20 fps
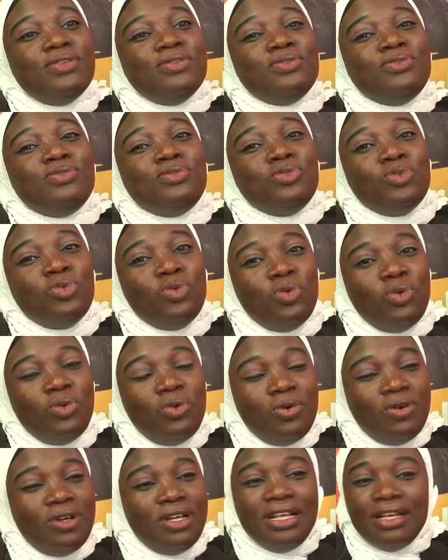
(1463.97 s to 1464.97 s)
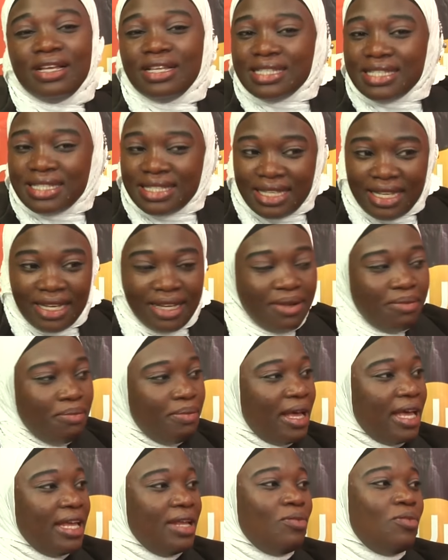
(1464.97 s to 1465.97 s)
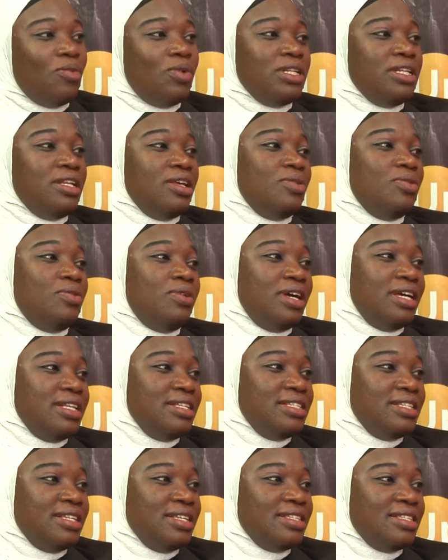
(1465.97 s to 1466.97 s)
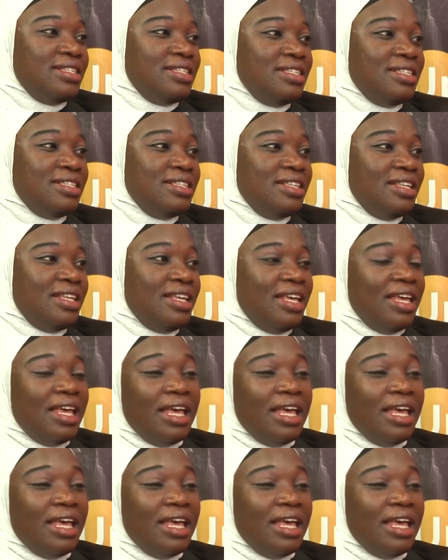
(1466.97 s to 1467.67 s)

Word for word: So stick by what the Quran says mm.